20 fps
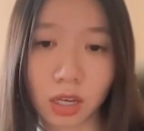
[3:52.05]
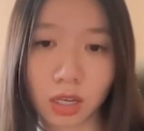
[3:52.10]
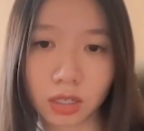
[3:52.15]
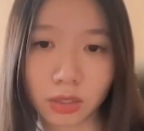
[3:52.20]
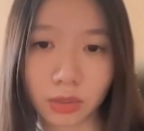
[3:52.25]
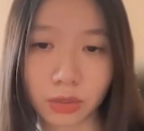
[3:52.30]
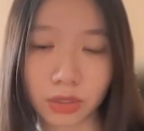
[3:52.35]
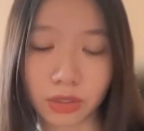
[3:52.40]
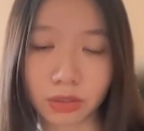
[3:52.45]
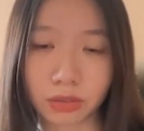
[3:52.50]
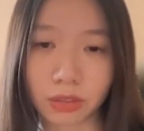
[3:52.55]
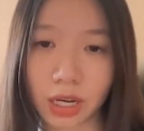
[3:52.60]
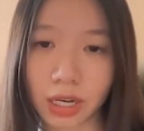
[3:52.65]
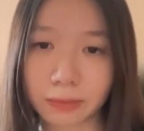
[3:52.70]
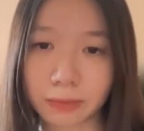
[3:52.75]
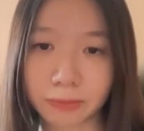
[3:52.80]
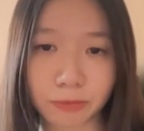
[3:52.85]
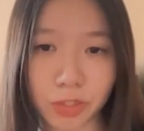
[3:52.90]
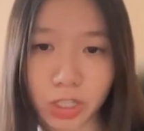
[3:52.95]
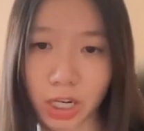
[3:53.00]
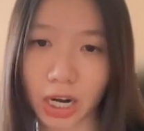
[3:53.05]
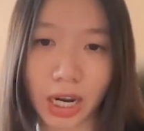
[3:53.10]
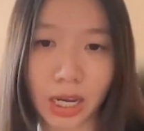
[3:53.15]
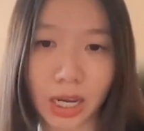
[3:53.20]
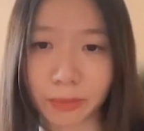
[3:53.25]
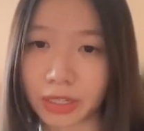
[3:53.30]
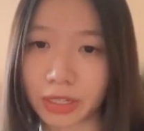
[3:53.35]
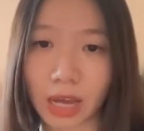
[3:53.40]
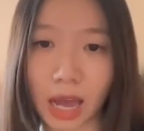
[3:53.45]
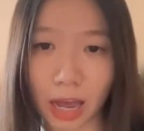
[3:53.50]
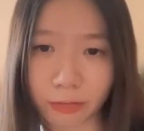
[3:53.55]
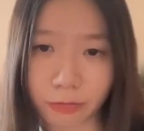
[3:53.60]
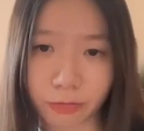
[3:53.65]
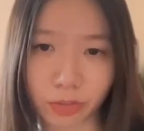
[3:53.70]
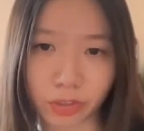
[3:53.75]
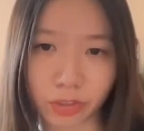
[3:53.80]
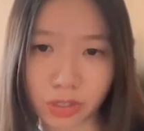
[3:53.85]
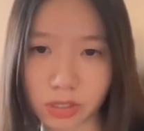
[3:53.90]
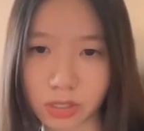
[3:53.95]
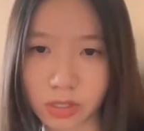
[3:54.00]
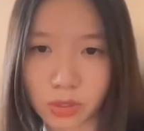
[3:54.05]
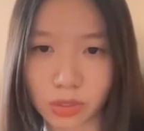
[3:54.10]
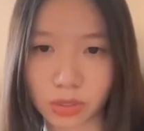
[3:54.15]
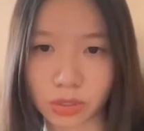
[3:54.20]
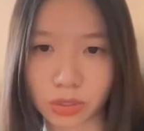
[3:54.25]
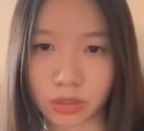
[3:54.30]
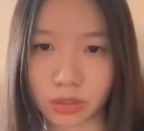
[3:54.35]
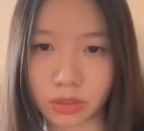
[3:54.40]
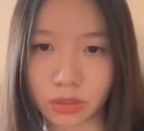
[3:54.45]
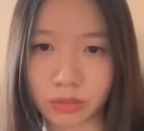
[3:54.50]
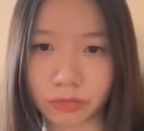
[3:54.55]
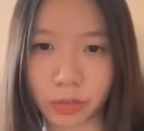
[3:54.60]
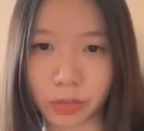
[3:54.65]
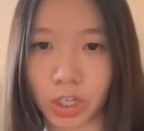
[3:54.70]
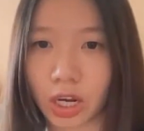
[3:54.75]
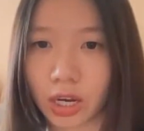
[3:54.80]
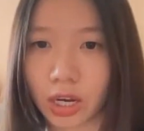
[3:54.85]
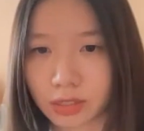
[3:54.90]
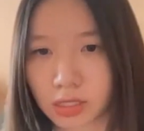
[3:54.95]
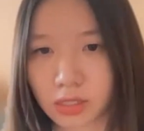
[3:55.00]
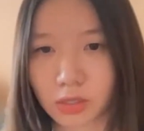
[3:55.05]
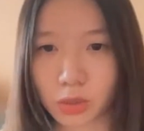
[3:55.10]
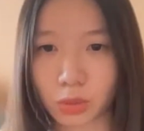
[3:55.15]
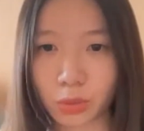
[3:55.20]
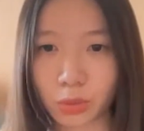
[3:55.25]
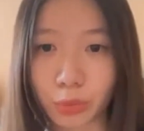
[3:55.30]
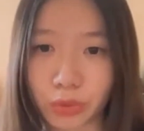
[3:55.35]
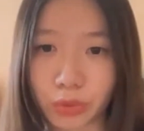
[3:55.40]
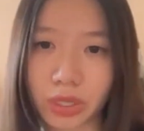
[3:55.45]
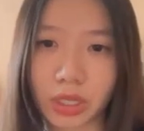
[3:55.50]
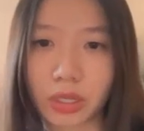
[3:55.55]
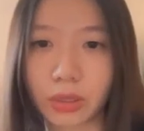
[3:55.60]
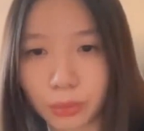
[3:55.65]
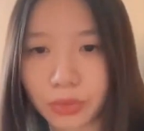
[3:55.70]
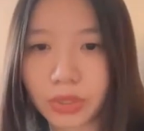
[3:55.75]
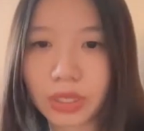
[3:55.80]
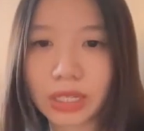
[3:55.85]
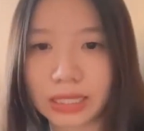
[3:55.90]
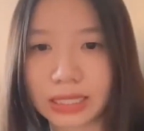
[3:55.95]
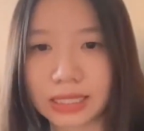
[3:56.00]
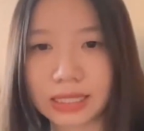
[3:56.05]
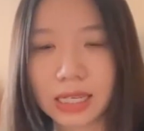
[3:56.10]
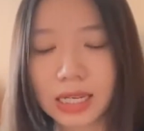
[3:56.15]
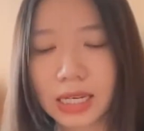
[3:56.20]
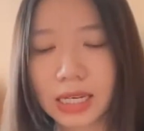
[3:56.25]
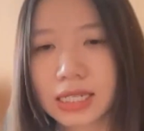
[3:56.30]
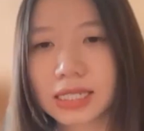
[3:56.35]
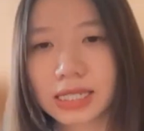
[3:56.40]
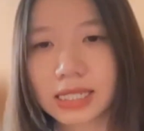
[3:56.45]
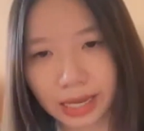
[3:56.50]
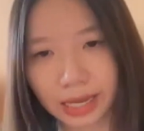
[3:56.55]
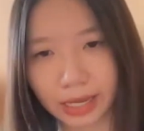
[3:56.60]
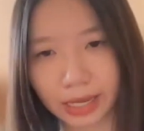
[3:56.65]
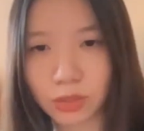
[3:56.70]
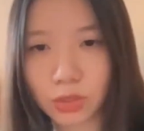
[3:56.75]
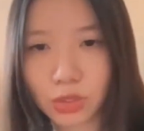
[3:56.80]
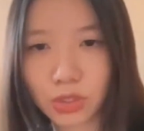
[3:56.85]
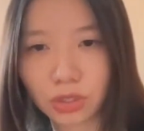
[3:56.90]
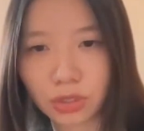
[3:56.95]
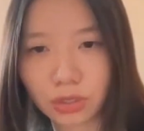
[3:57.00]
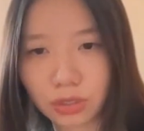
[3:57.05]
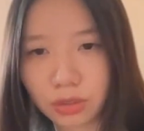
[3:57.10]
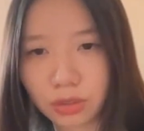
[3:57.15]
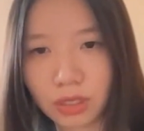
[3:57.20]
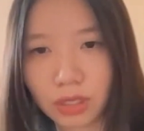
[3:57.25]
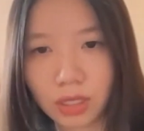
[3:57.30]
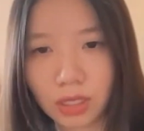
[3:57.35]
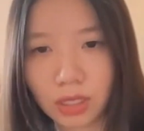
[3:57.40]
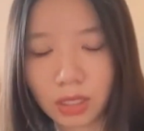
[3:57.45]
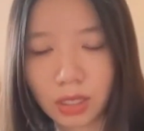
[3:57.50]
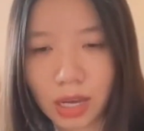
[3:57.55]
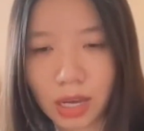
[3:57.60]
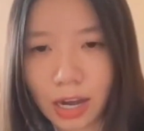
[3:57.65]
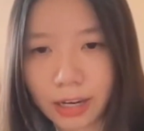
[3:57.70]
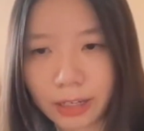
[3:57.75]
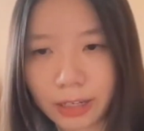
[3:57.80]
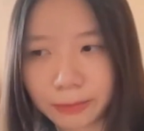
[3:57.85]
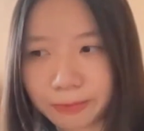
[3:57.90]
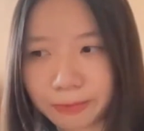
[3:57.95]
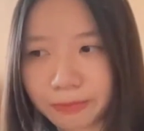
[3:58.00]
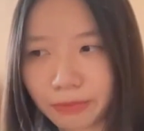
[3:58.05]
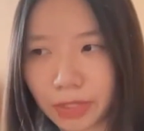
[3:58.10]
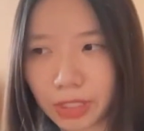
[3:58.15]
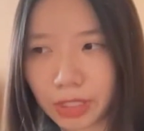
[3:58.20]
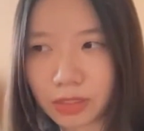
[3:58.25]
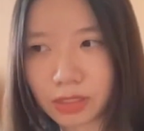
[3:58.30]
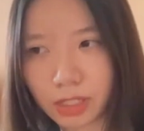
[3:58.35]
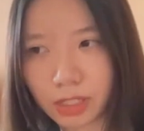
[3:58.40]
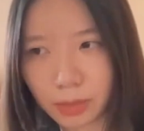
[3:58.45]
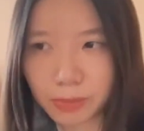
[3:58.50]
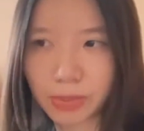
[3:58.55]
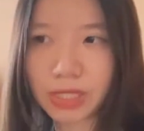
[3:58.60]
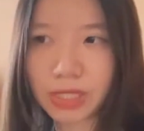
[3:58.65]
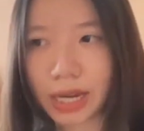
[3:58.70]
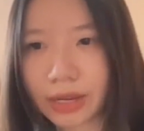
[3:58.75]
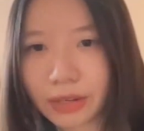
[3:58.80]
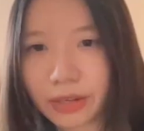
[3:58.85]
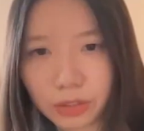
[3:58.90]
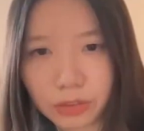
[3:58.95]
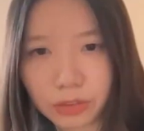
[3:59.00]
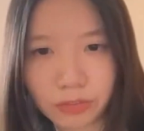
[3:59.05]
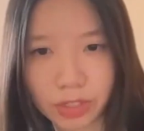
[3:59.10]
you know um, time and effort to for an artist to really really dig into um, the deep side of